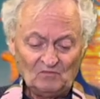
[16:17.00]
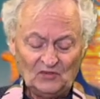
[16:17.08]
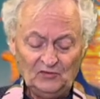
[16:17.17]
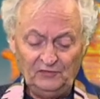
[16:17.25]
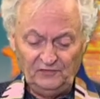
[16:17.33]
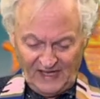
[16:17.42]

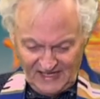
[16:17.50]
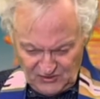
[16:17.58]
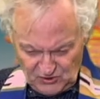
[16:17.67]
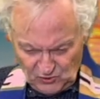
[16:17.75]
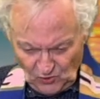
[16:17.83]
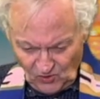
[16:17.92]
To find
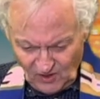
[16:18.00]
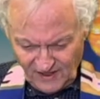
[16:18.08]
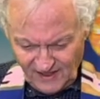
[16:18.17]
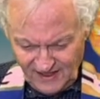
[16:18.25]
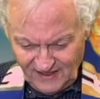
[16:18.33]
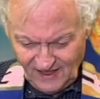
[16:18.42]

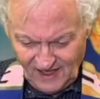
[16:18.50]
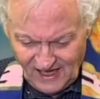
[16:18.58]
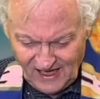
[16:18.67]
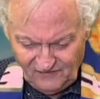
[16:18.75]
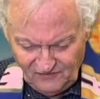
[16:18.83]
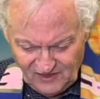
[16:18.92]
joy in
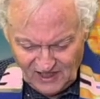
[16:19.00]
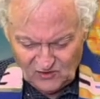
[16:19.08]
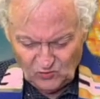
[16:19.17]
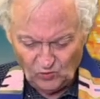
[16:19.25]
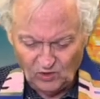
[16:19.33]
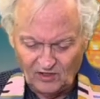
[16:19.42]
life takes
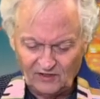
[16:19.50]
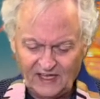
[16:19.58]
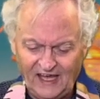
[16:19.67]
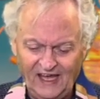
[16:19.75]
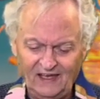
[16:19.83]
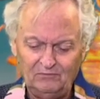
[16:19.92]
work
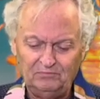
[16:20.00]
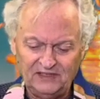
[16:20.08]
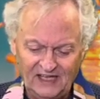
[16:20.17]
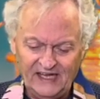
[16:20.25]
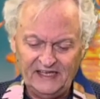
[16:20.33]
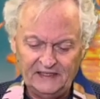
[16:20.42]
and
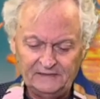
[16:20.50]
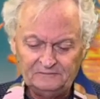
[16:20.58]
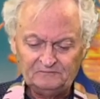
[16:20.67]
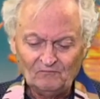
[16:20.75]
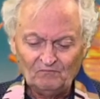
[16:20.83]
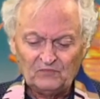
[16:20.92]
play.
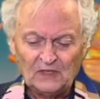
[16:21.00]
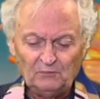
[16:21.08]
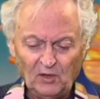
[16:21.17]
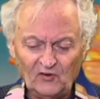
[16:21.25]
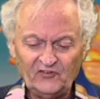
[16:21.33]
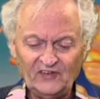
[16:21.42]

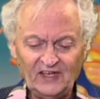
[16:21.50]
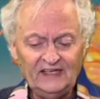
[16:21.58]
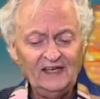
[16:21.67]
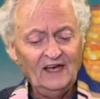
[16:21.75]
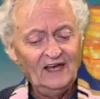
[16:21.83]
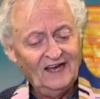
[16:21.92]

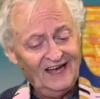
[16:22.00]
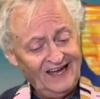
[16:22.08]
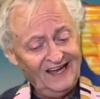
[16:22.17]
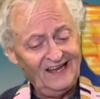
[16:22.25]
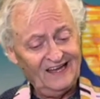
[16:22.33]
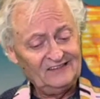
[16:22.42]
Personally,
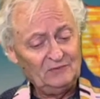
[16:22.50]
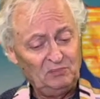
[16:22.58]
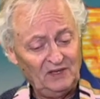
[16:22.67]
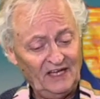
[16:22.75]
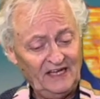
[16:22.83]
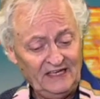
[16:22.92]
I like to
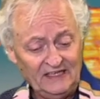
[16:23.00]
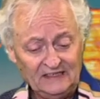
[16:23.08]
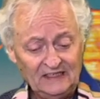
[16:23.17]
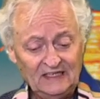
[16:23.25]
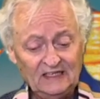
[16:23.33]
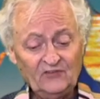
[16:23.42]
play.
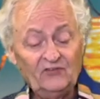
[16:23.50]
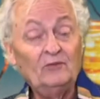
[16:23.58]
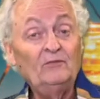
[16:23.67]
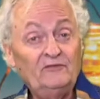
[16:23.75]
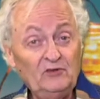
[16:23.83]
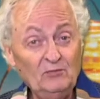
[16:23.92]

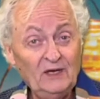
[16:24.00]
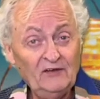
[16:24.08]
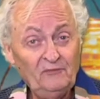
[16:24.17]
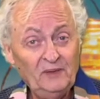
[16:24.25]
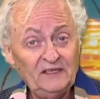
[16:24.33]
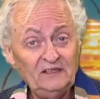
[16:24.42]
Some of you may
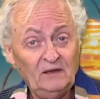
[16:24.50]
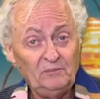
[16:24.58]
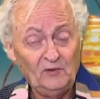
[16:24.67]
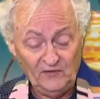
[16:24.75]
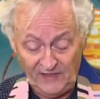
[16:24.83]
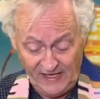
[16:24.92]
have picked up
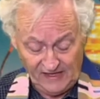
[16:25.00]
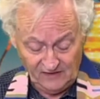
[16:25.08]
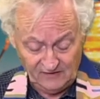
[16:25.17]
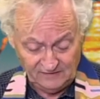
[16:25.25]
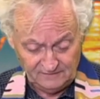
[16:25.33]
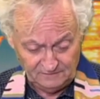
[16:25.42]
on that.
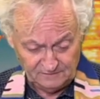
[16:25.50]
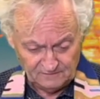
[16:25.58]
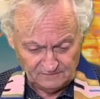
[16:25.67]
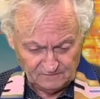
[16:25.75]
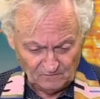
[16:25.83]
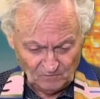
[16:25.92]

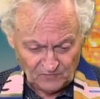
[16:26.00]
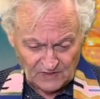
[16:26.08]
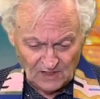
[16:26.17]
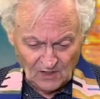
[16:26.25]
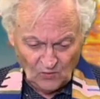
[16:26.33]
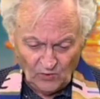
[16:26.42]

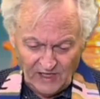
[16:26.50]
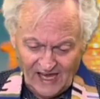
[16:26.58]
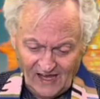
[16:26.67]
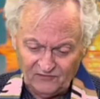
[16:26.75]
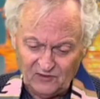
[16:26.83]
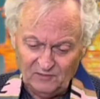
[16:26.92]
We
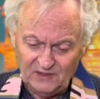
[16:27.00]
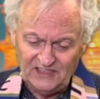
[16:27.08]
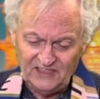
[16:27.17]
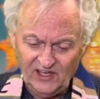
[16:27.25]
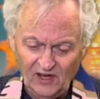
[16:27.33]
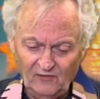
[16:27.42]
have to be
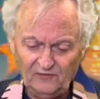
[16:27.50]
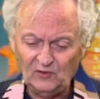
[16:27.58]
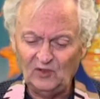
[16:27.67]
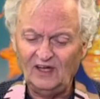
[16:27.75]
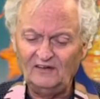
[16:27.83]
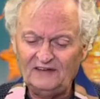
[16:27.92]

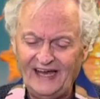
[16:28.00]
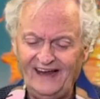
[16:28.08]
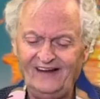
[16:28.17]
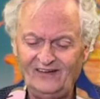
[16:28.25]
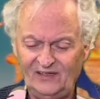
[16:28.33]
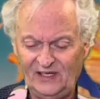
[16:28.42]
careful of
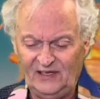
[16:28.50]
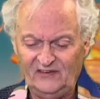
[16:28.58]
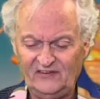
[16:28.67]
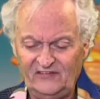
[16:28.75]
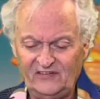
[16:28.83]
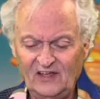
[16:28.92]

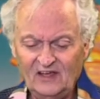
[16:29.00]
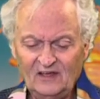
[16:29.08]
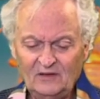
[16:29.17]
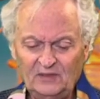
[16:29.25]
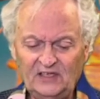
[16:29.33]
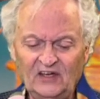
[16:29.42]
arrogance
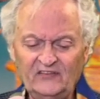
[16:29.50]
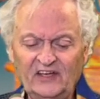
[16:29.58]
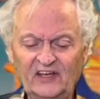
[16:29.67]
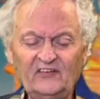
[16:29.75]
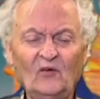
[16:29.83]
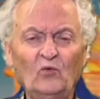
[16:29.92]
because it
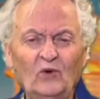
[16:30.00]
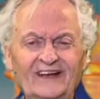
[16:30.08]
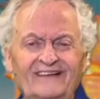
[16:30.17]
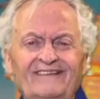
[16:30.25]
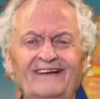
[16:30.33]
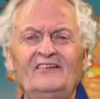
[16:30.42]
is a
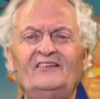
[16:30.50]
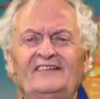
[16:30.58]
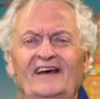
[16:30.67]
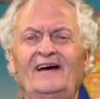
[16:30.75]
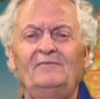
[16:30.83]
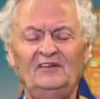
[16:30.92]

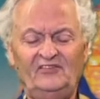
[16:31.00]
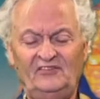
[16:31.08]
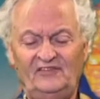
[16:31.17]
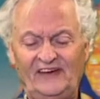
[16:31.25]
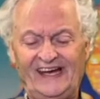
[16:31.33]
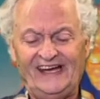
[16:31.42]
well-established
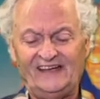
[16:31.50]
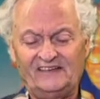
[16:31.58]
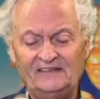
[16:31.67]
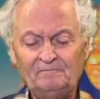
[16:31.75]
fact